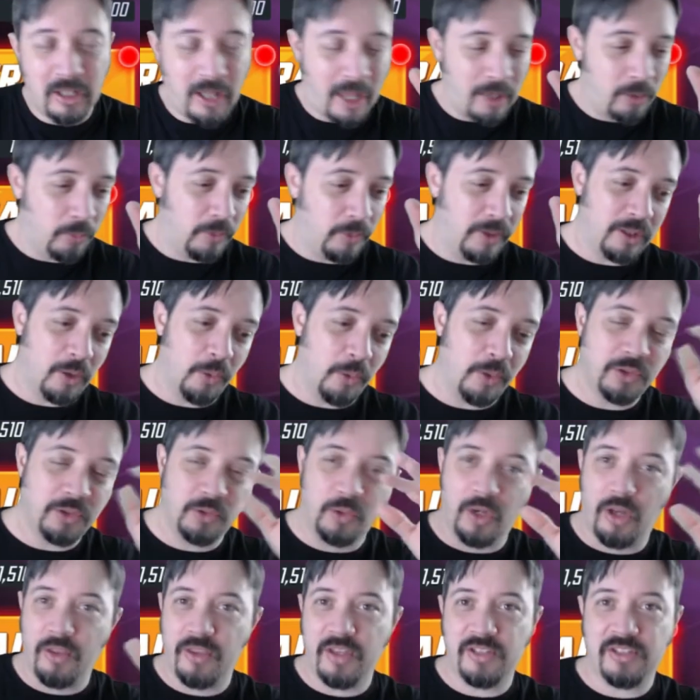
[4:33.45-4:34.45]
I don't want to go into
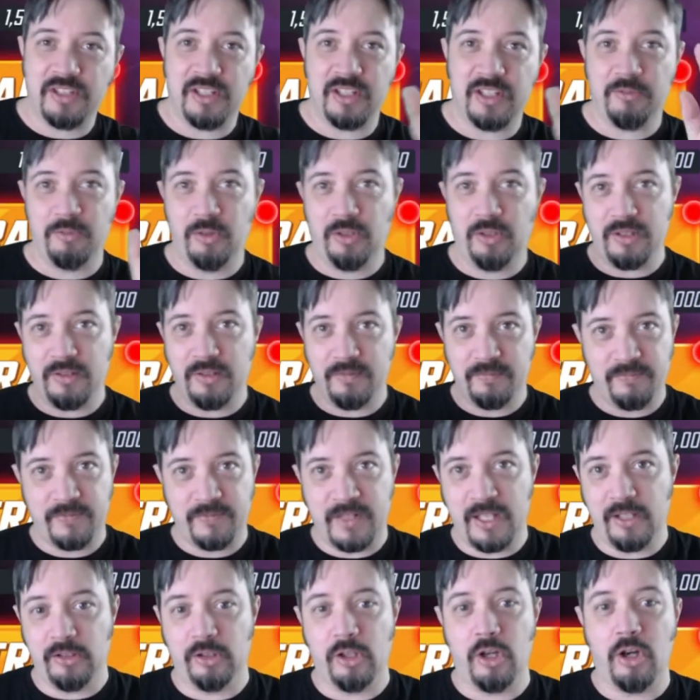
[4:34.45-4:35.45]
all this, it can really
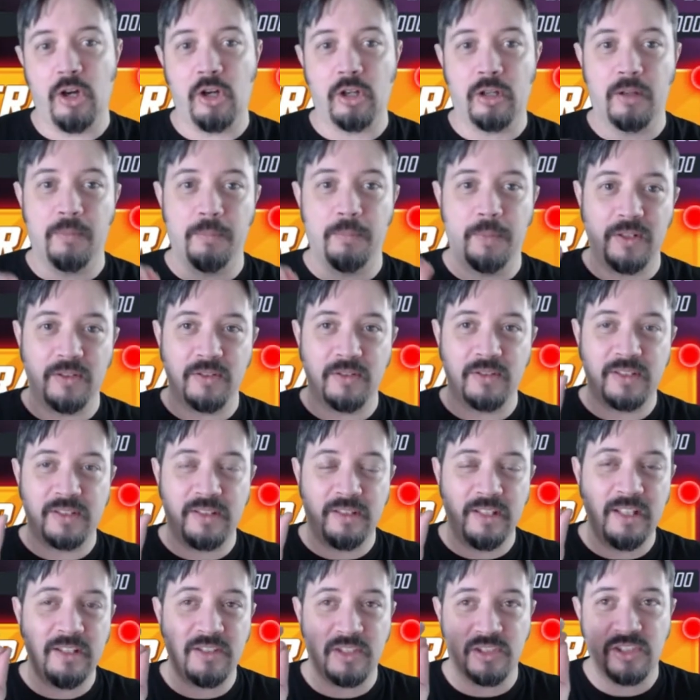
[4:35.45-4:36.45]
get long, but
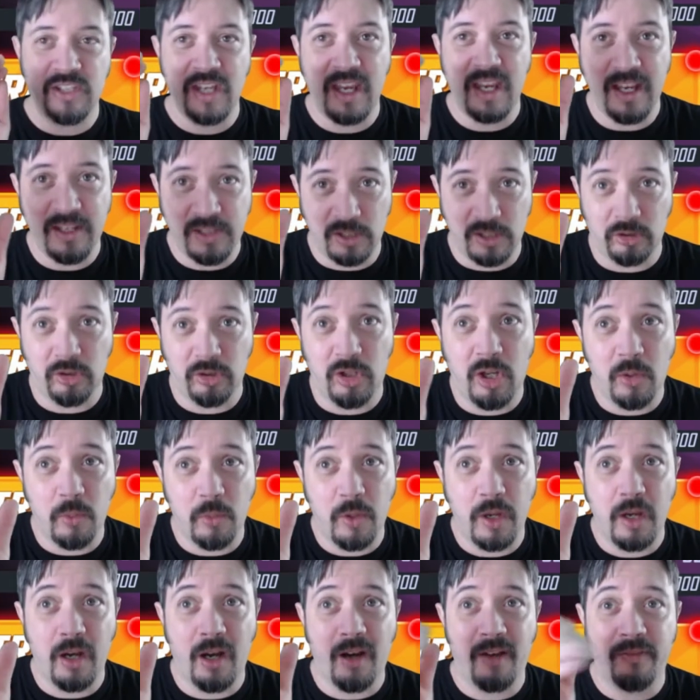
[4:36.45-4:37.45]
needless to say, it's a long
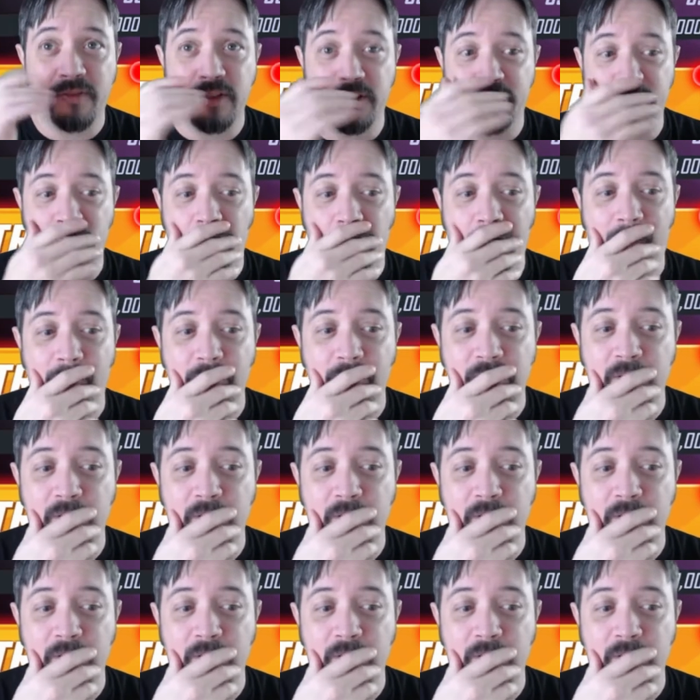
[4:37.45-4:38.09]
way off to farm.